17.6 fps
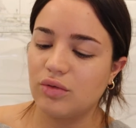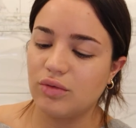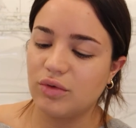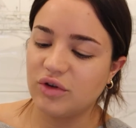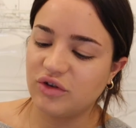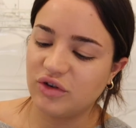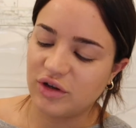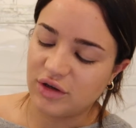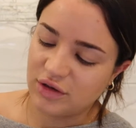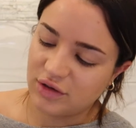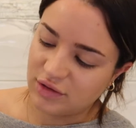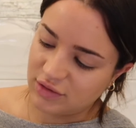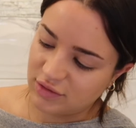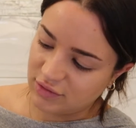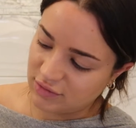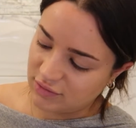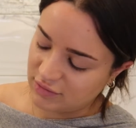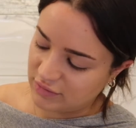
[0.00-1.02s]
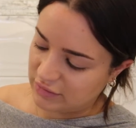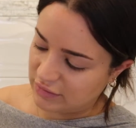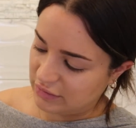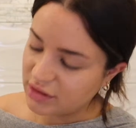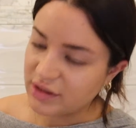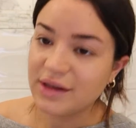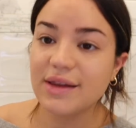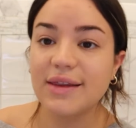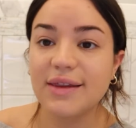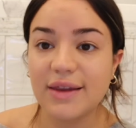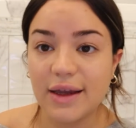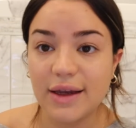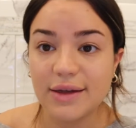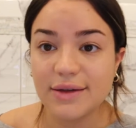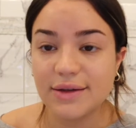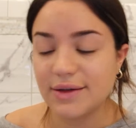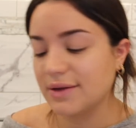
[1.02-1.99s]
which is
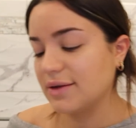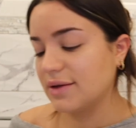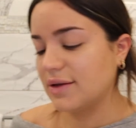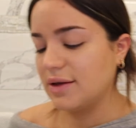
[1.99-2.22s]
Saint,